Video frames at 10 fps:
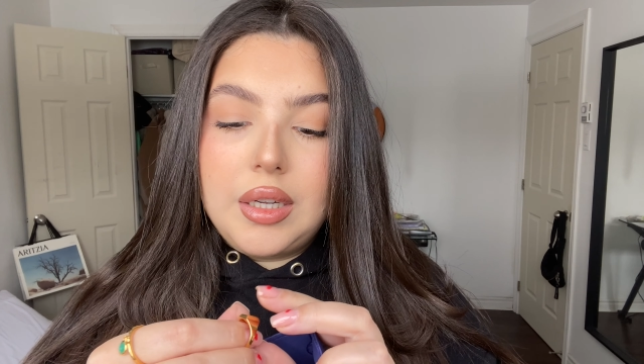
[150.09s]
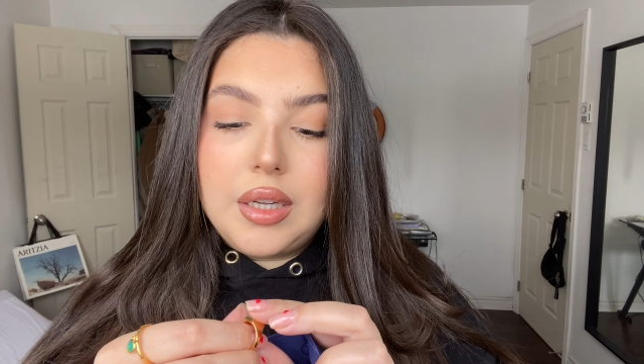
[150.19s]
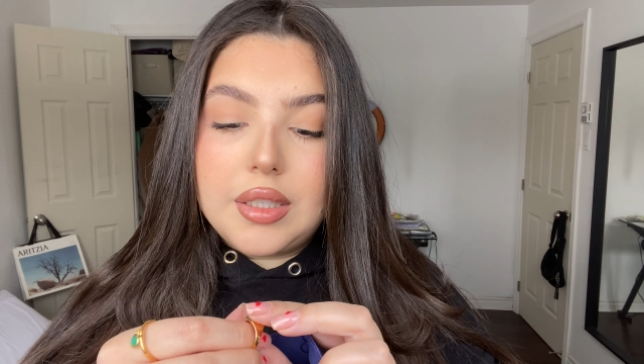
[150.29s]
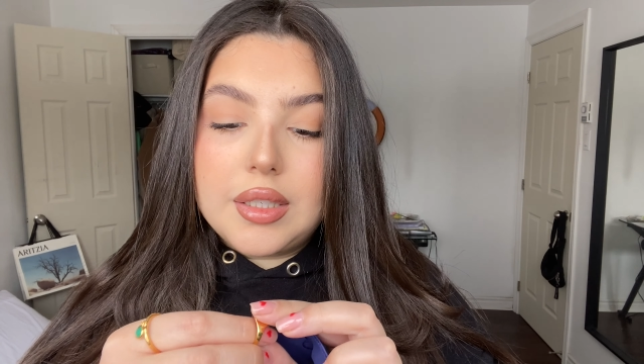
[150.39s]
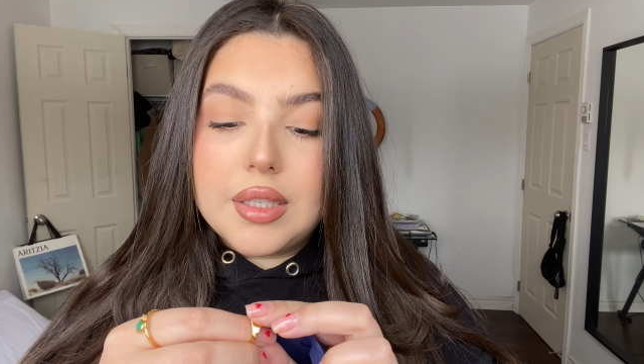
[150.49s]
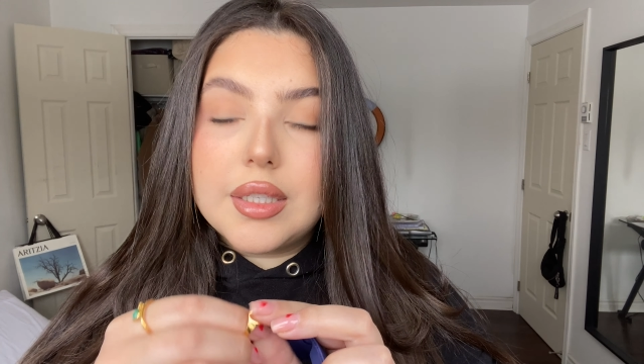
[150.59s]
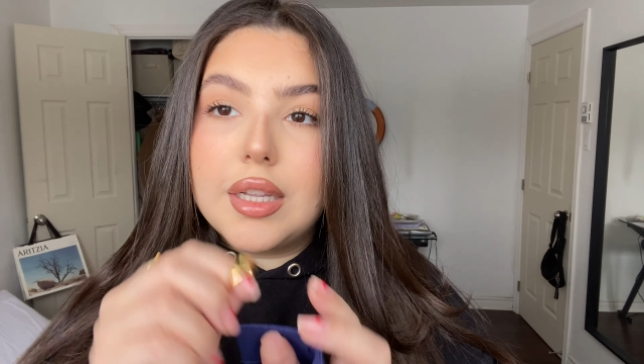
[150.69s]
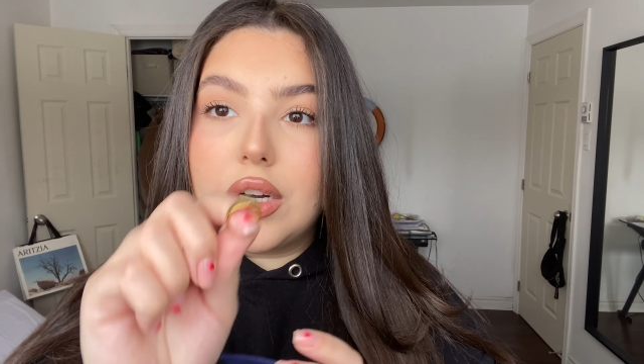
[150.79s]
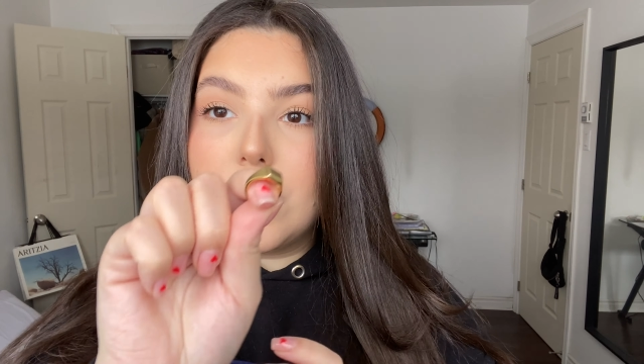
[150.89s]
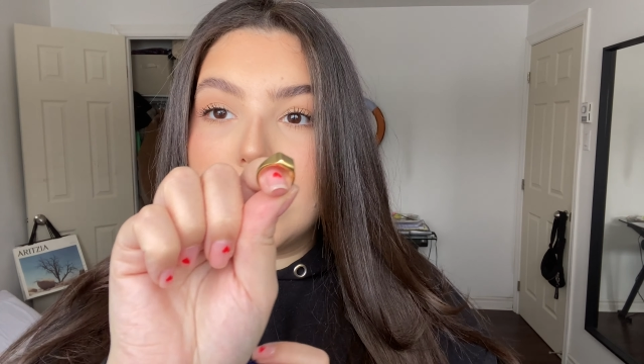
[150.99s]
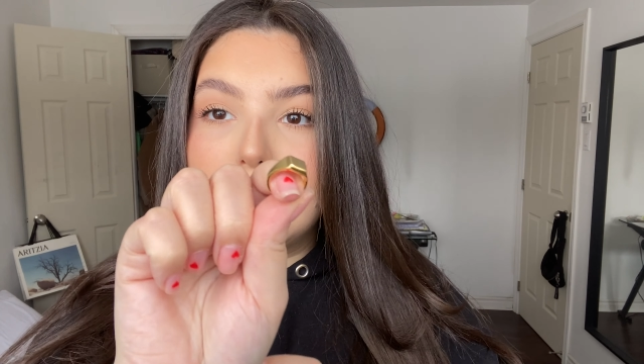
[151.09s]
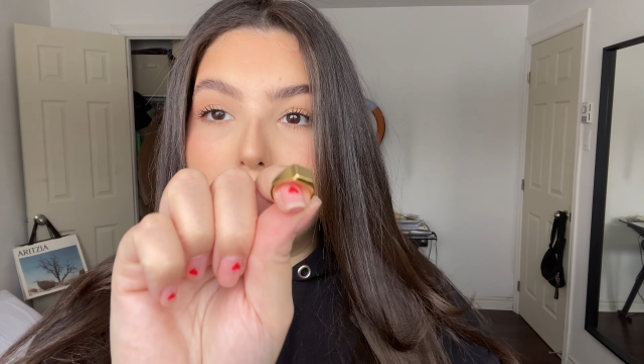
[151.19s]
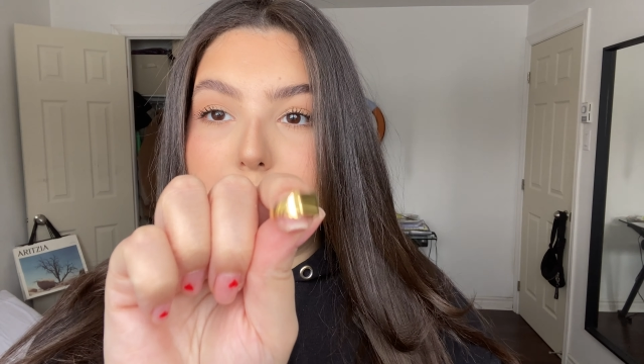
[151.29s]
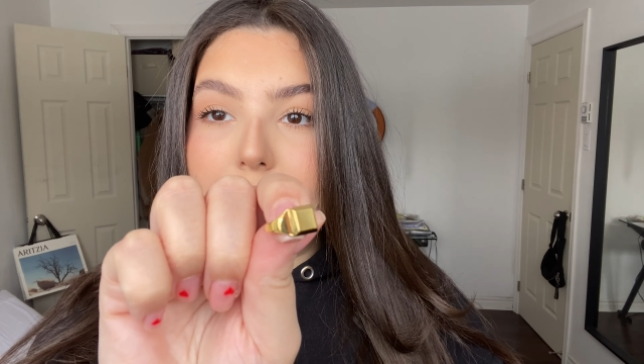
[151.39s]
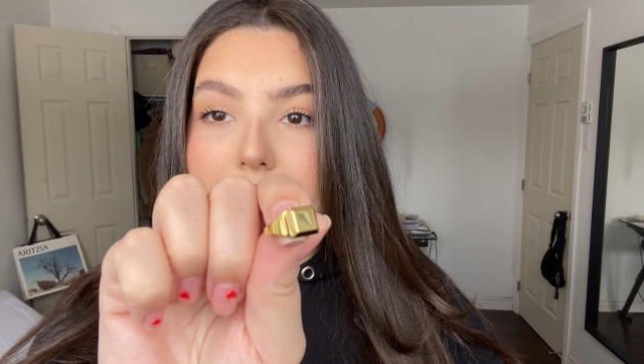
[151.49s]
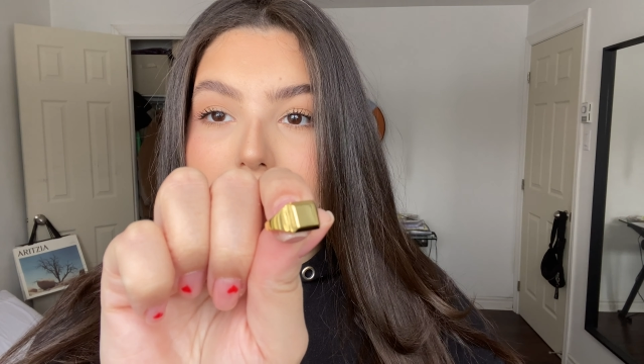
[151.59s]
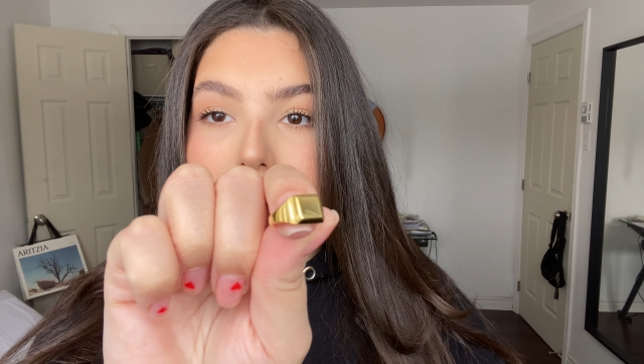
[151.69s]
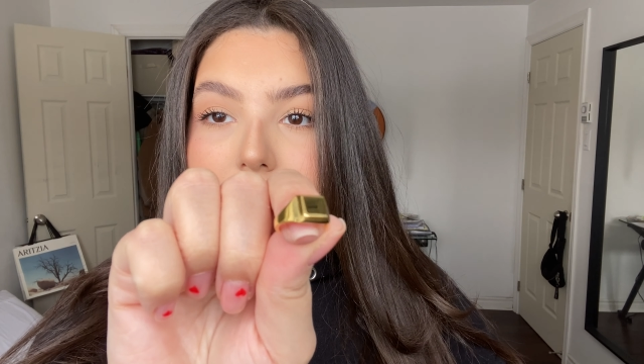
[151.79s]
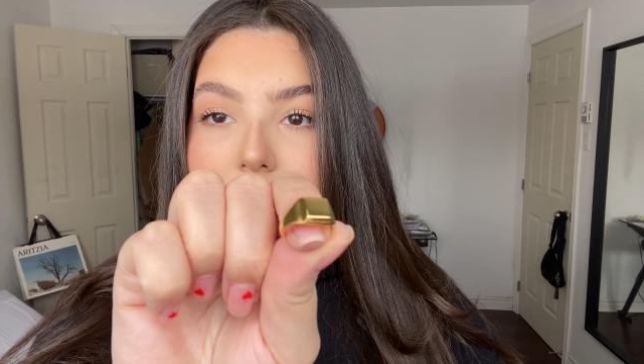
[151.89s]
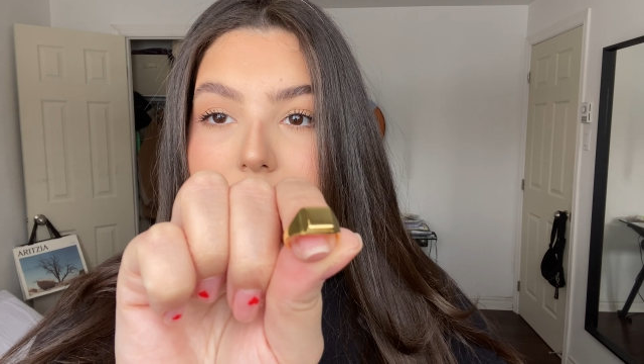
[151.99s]
It's this little
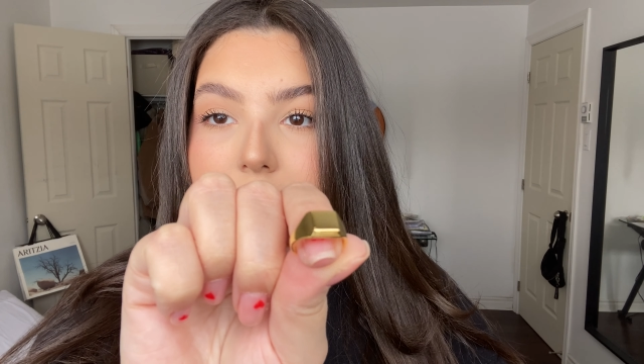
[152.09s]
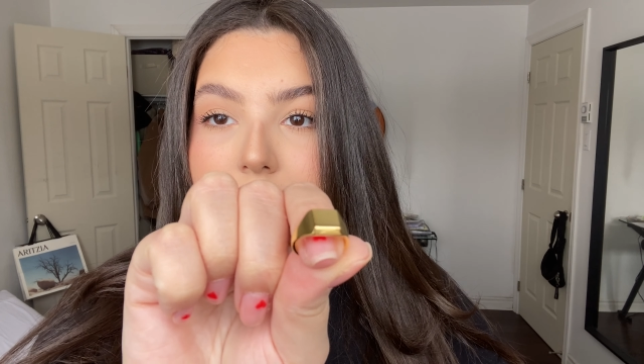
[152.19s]
pinky